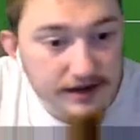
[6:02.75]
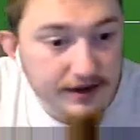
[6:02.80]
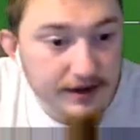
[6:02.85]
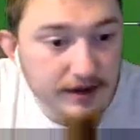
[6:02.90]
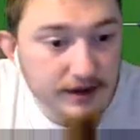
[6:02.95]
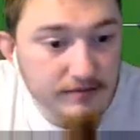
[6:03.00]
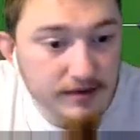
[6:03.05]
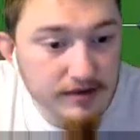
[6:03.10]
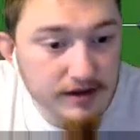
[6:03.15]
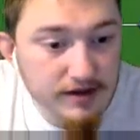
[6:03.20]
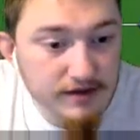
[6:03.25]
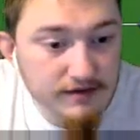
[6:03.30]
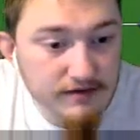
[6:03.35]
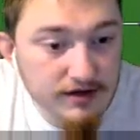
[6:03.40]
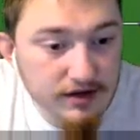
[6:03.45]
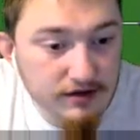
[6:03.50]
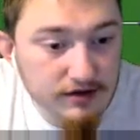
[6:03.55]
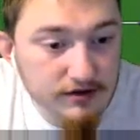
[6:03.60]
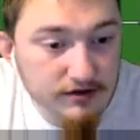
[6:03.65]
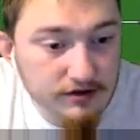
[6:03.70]
And maybe even
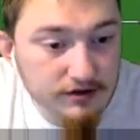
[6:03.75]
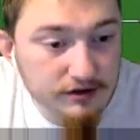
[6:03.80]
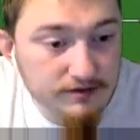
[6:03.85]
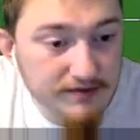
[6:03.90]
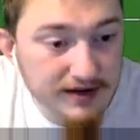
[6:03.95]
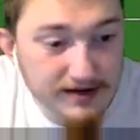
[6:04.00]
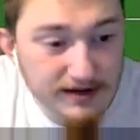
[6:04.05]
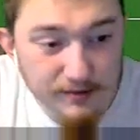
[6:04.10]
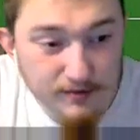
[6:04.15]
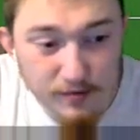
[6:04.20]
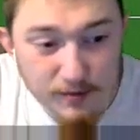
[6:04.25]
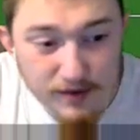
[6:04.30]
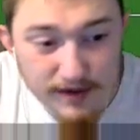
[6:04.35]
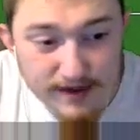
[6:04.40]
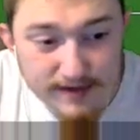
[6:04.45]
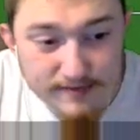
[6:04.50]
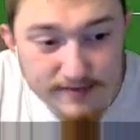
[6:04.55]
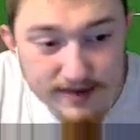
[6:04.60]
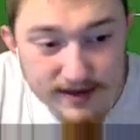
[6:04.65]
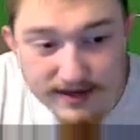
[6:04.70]
increase our speed a
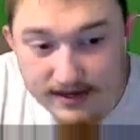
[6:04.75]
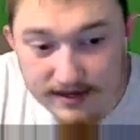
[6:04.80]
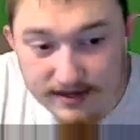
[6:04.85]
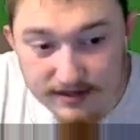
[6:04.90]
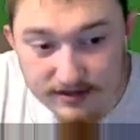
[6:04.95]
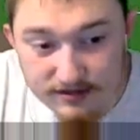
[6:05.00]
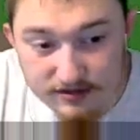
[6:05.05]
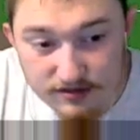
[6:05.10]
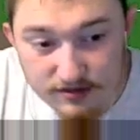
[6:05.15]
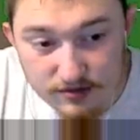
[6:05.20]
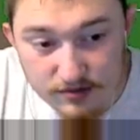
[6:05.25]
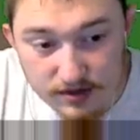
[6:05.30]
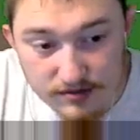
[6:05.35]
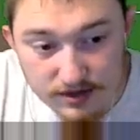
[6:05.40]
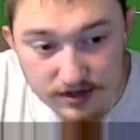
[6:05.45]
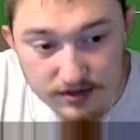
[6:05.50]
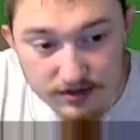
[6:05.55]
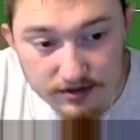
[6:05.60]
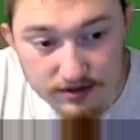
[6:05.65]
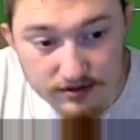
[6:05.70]
wee bit, just a wee
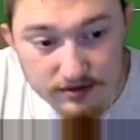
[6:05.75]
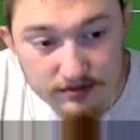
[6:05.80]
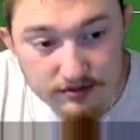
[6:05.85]
bit though.